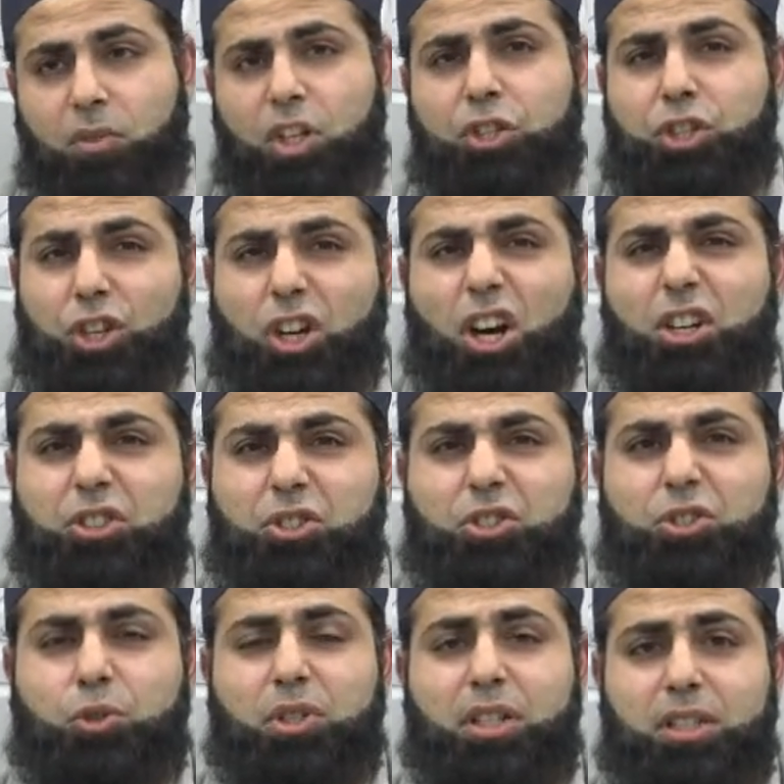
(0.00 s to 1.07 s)
You can't
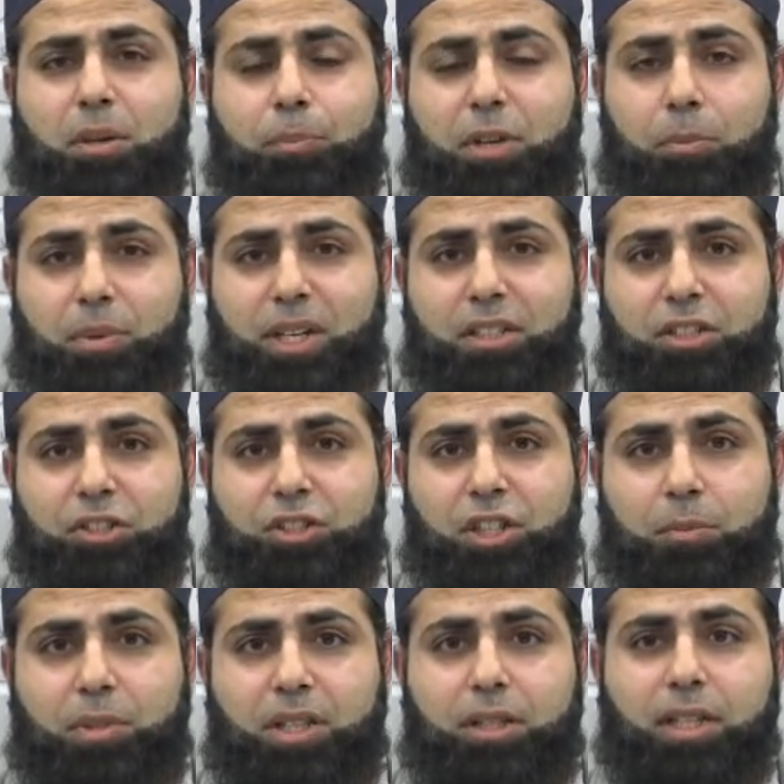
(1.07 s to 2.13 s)
just do an
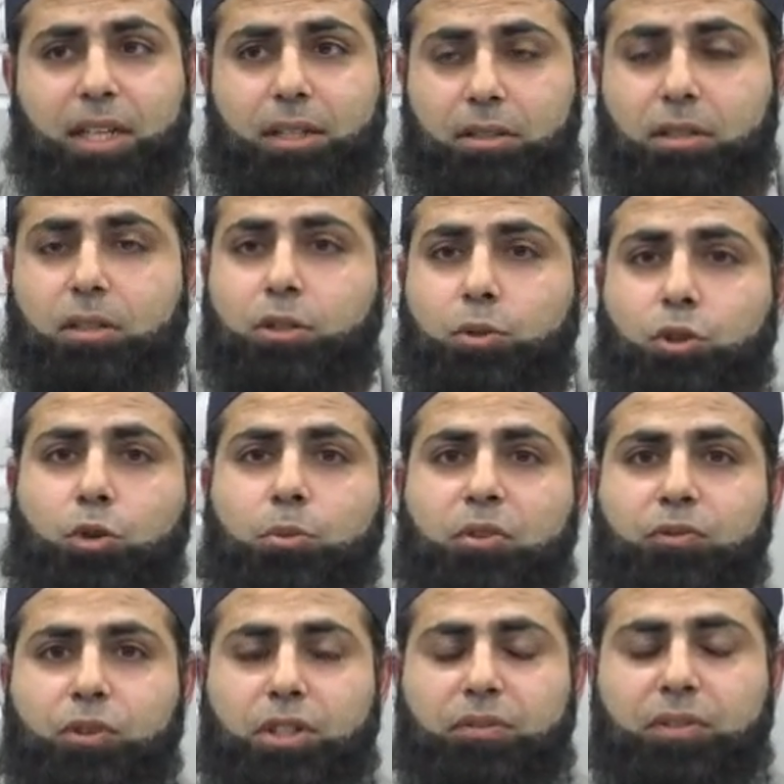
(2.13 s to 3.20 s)
apprenticeship and then become a
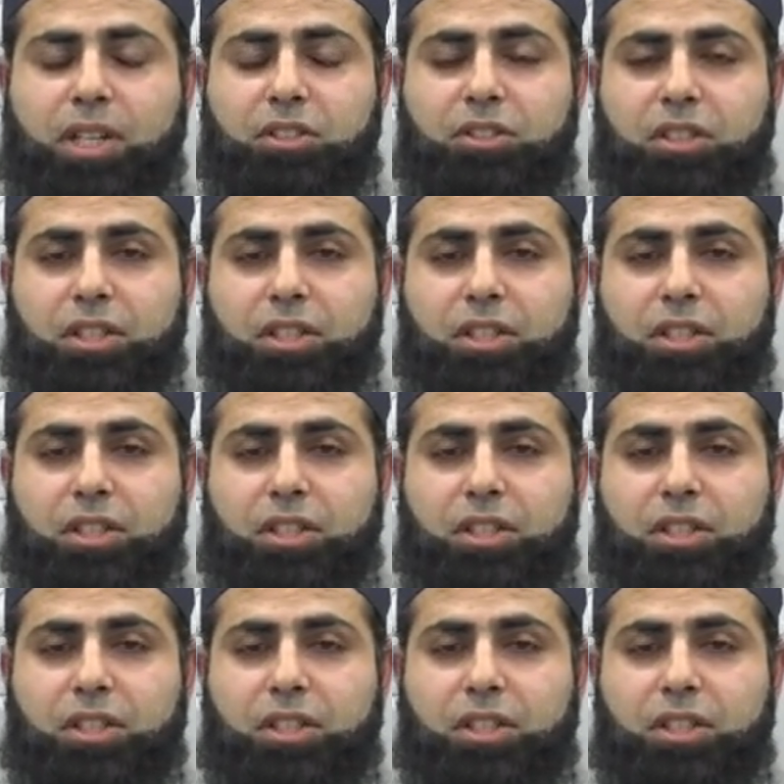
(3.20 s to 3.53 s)
fully fledged